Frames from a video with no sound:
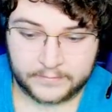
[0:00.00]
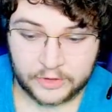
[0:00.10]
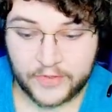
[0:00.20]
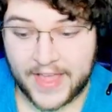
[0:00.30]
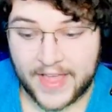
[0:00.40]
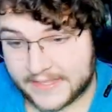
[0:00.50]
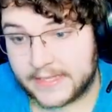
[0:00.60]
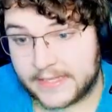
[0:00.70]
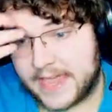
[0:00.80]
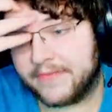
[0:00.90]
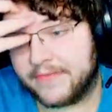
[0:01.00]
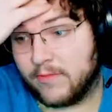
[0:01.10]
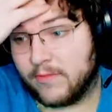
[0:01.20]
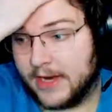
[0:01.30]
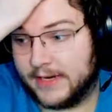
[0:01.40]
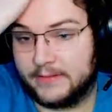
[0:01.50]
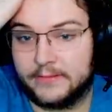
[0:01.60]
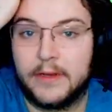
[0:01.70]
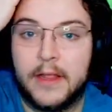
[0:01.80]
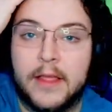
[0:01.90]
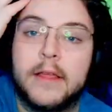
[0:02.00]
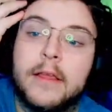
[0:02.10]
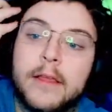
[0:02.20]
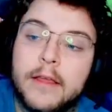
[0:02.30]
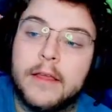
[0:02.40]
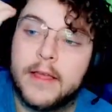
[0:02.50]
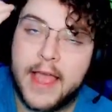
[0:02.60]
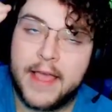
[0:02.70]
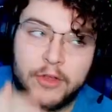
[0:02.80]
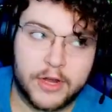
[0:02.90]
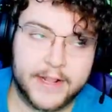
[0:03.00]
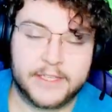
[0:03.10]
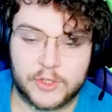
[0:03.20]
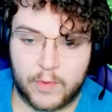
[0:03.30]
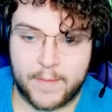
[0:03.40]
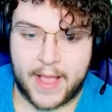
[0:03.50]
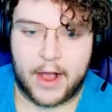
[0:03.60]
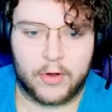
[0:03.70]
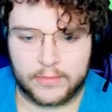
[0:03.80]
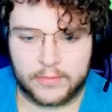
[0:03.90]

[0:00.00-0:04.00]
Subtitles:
So that's the leaving one. If you couldn't swim out.